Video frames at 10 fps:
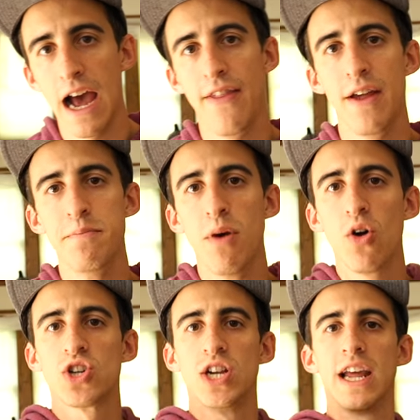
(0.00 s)
and then
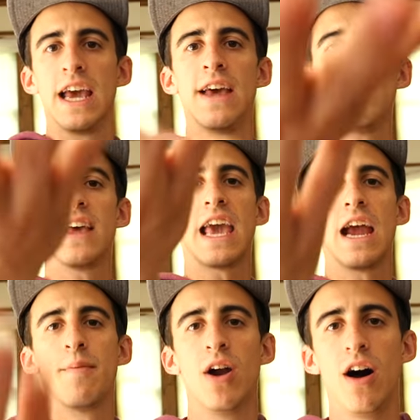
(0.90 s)
motion to hit the
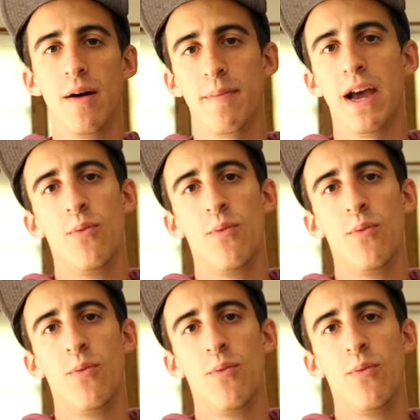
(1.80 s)
camera up.